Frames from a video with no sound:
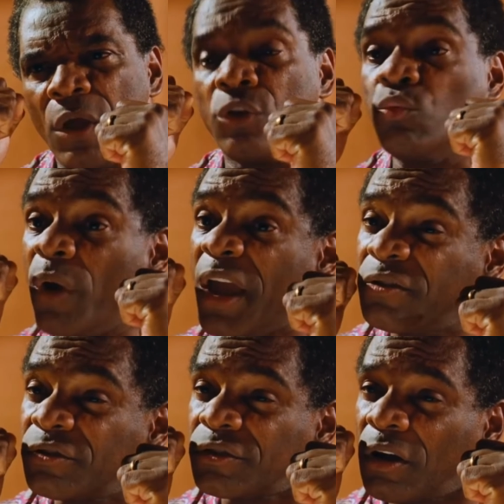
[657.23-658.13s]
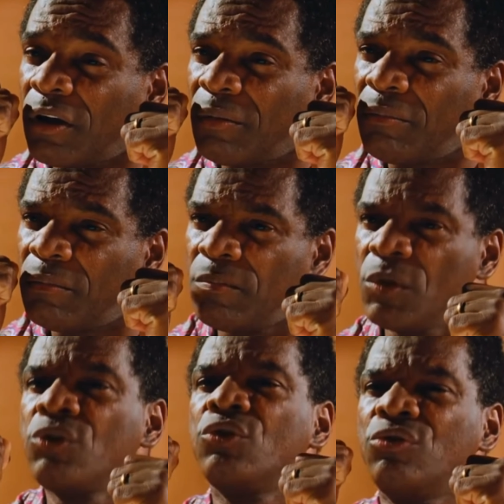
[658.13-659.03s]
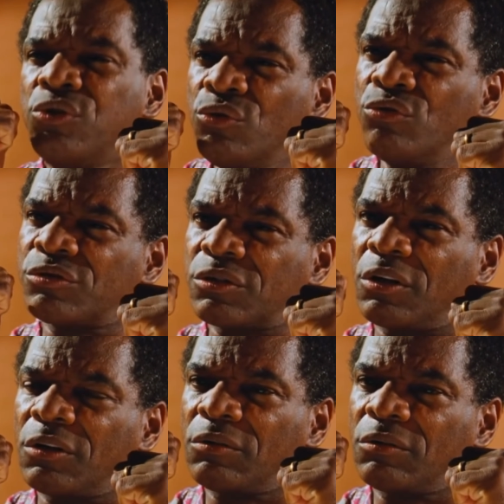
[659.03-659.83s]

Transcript: You win some, you lose some.